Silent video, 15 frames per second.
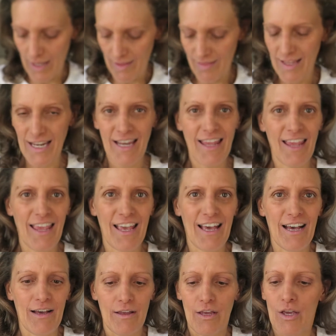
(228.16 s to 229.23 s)
And then
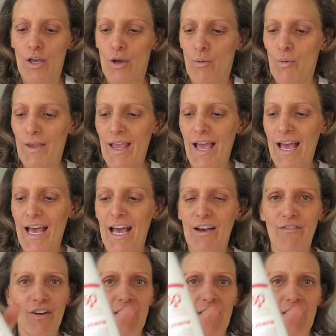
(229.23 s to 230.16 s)
here we have